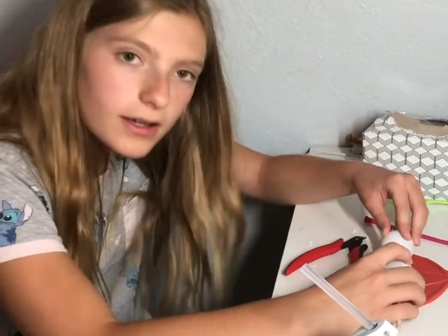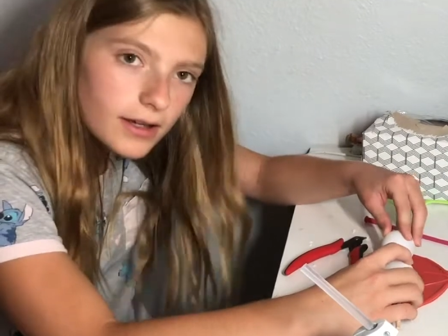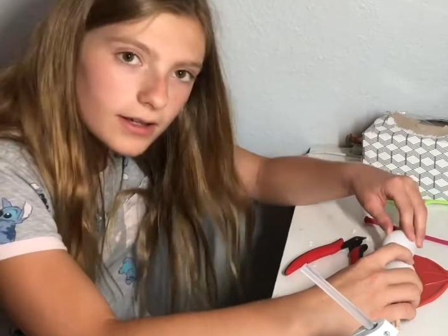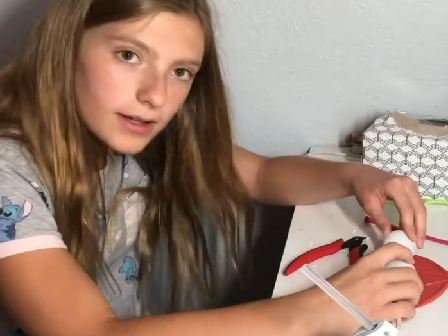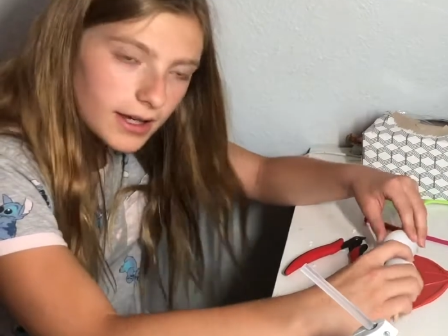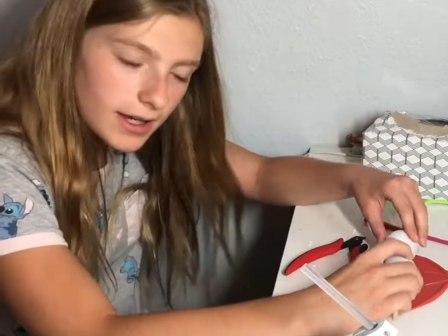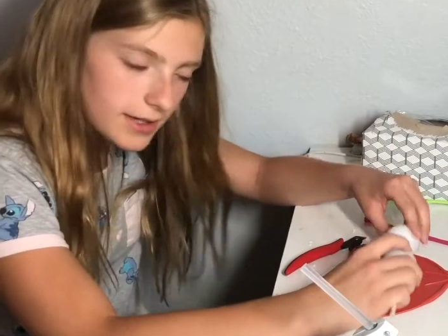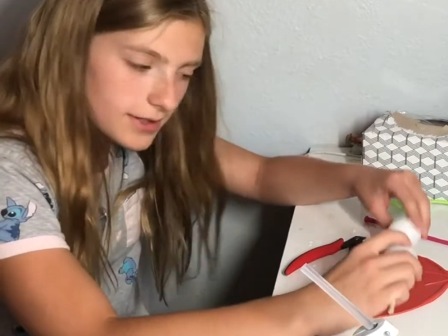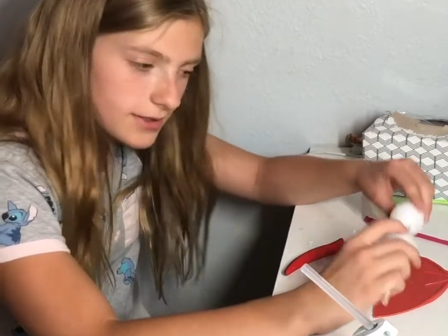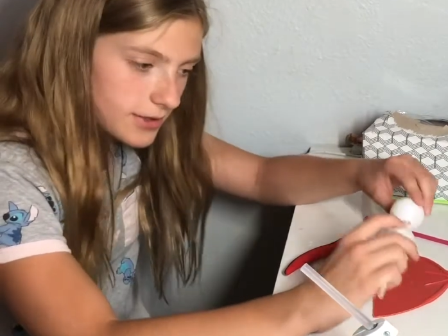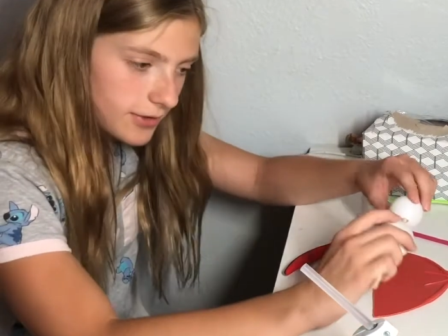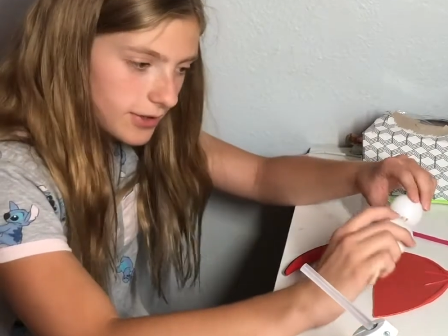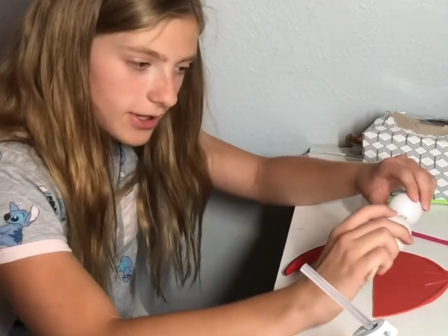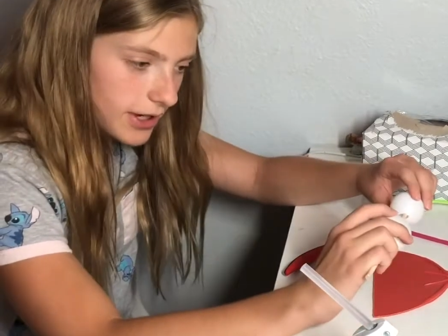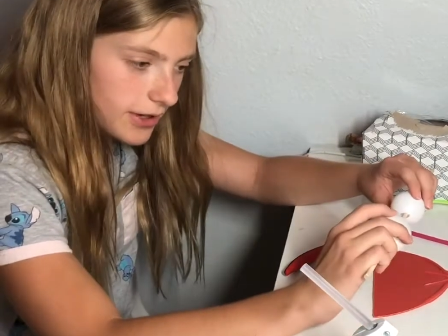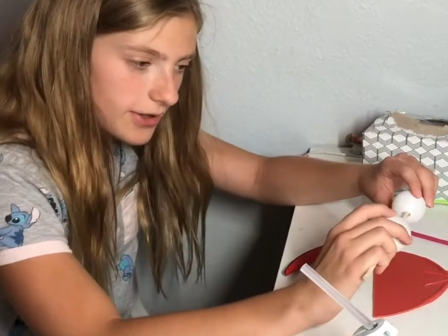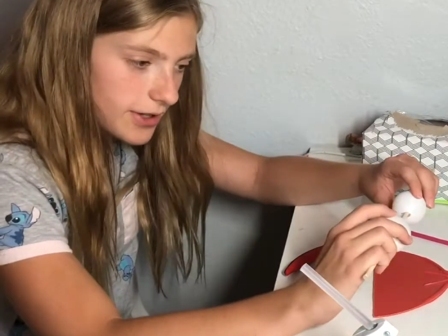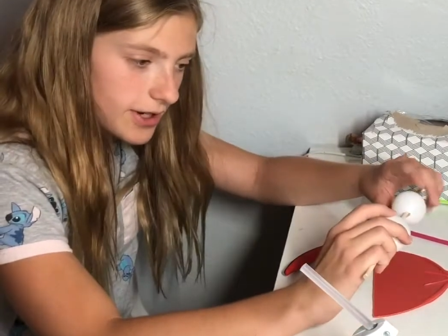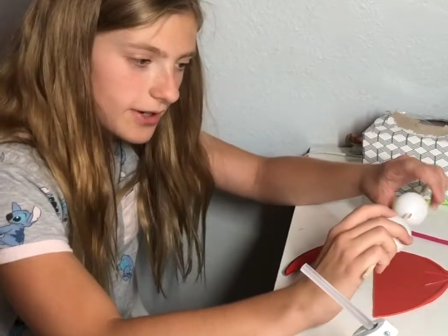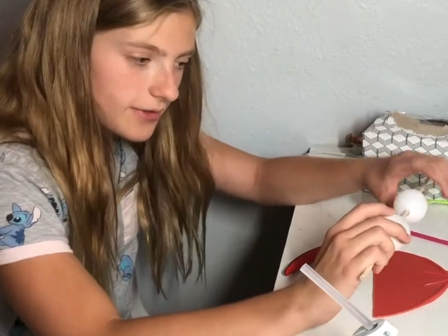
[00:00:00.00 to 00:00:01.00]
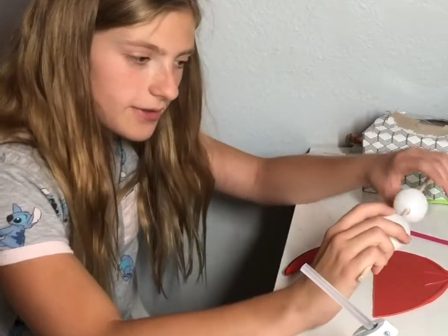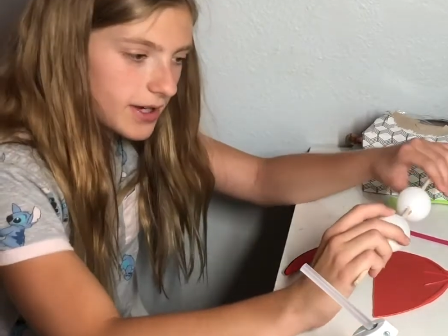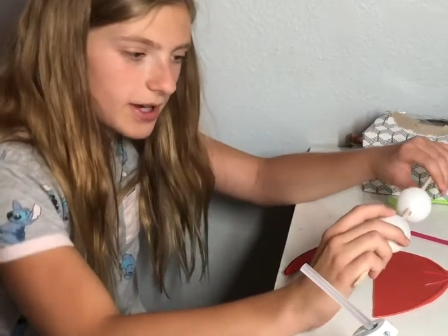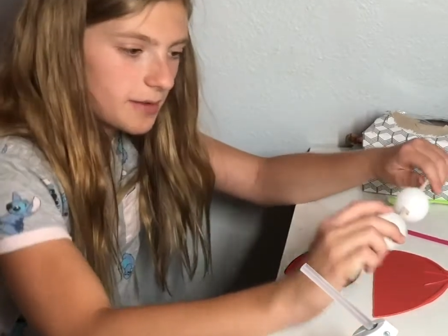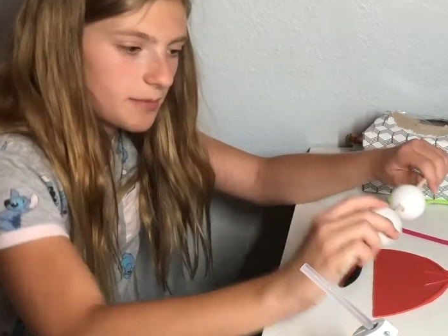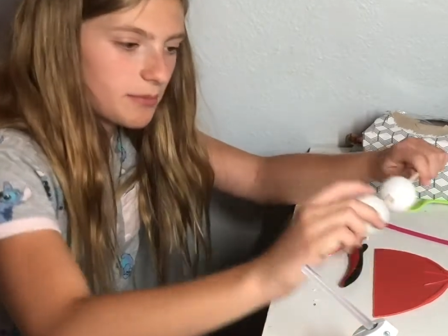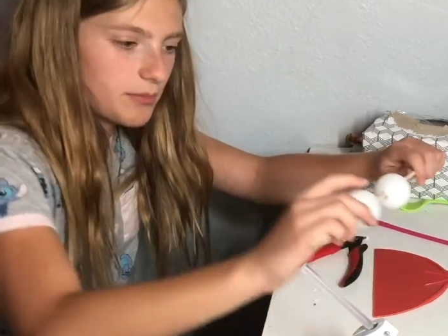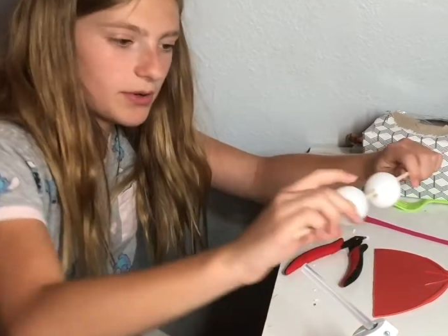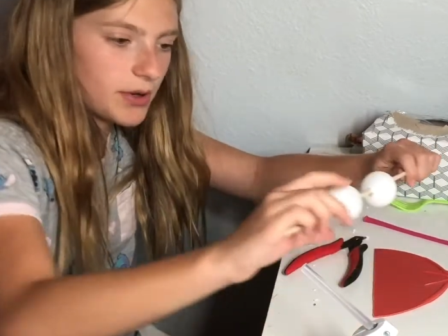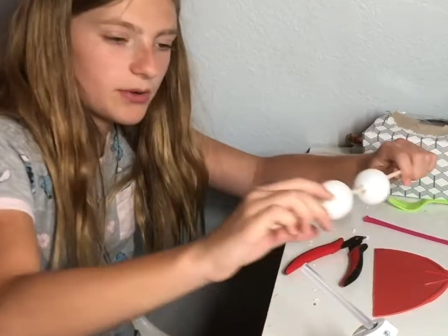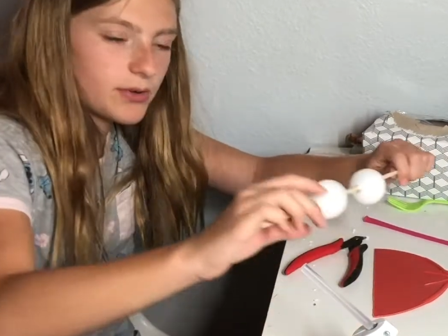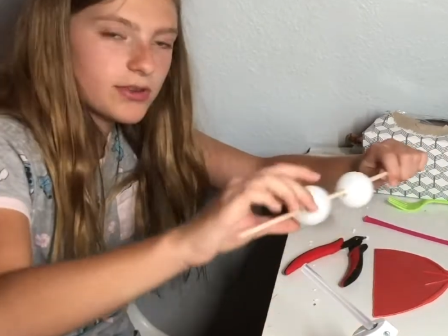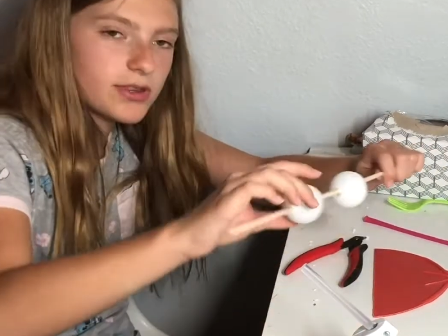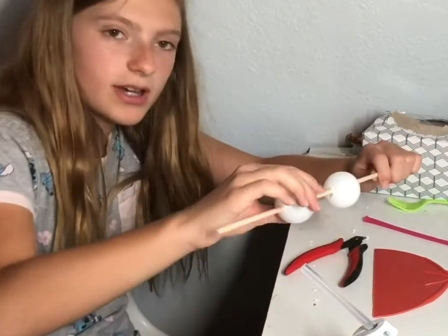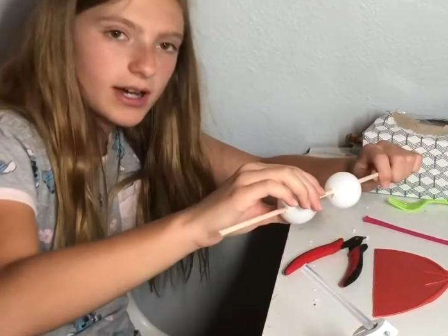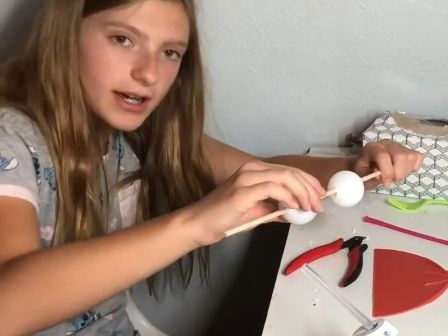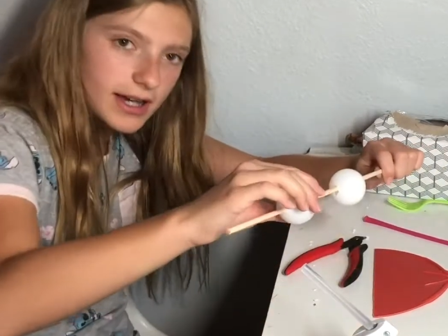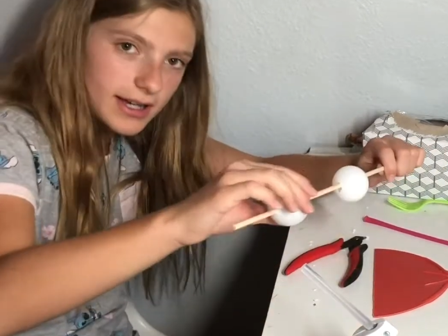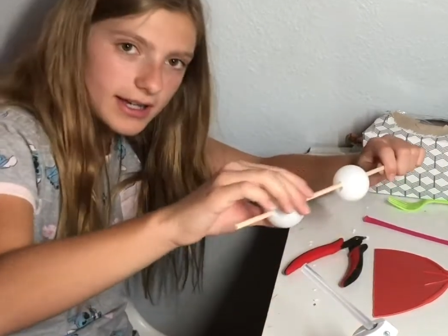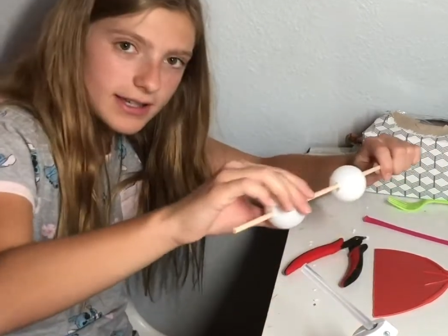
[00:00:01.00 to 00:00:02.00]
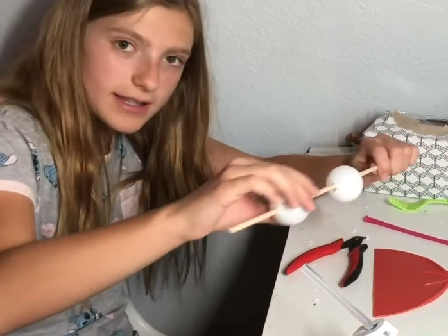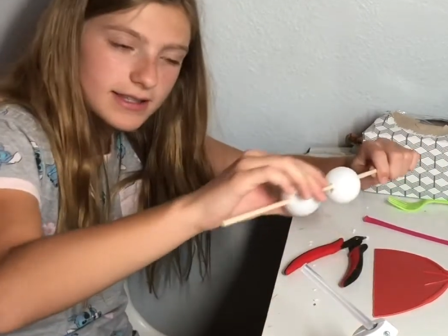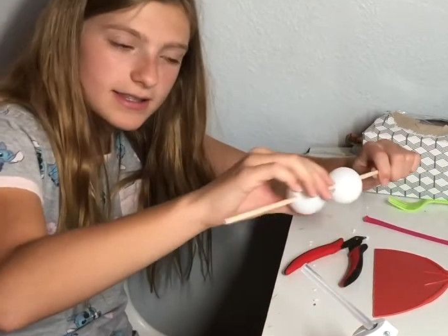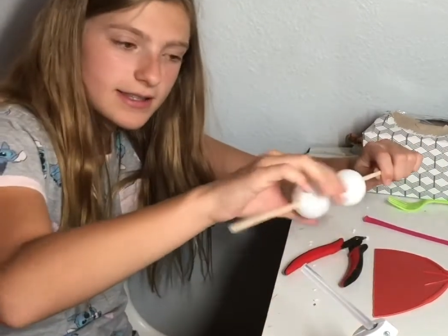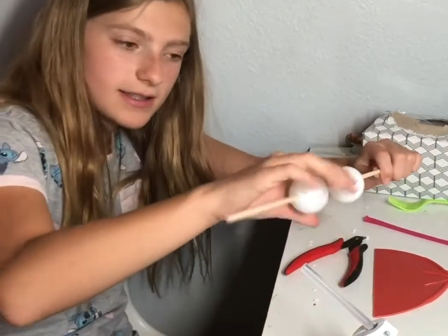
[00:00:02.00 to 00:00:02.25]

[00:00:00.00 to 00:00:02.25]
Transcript: Okay, so now that I've got both eyes